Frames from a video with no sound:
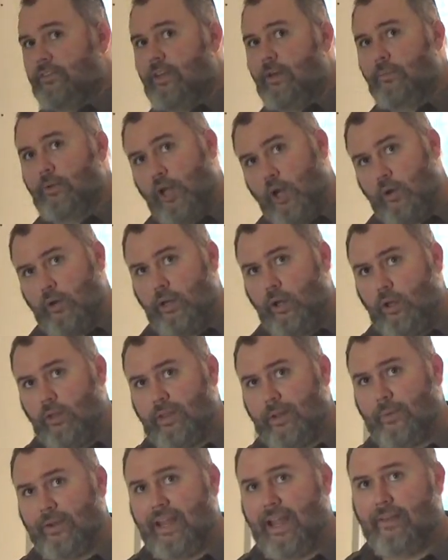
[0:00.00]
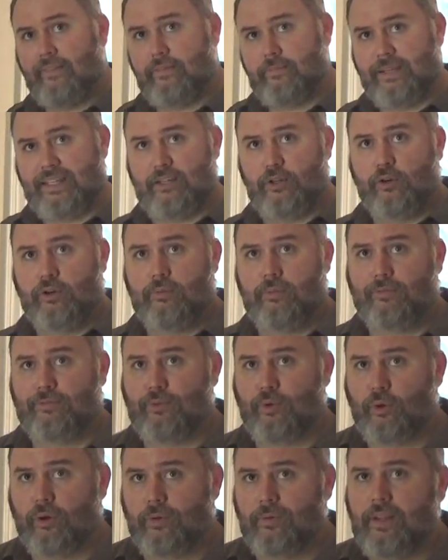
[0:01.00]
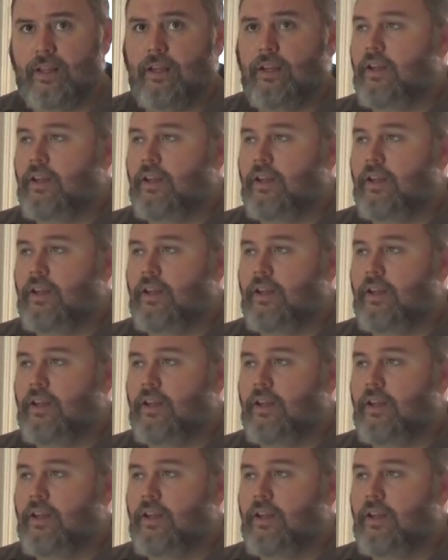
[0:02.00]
something going on that we haven't been doing before.